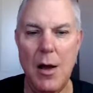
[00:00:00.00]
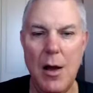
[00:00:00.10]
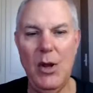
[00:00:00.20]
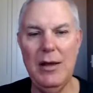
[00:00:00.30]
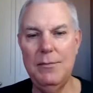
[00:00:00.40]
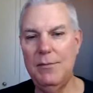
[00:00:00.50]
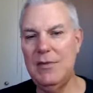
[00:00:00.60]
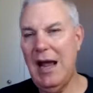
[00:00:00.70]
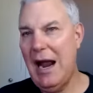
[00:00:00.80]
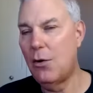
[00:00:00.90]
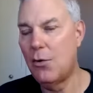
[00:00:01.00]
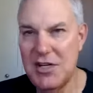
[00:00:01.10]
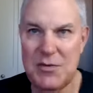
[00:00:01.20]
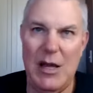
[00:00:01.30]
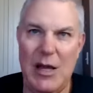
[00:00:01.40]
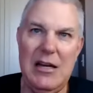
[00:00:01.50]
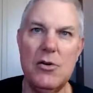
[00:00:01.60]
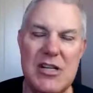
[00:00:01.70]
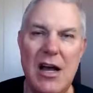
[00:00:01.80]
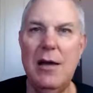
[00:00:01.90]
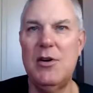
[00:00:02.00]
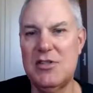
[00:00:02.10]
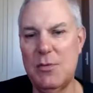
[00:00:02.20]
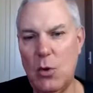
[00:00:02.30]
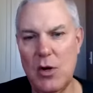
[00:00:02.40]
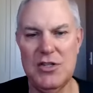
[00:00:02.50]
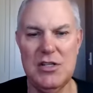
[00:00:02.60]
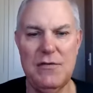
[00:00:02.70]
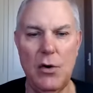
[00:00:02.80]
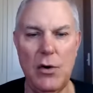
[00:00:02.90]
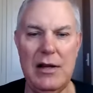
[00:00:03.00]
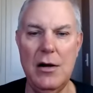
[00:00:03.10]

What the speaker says: But how are you spending your time? Here's some questions for you.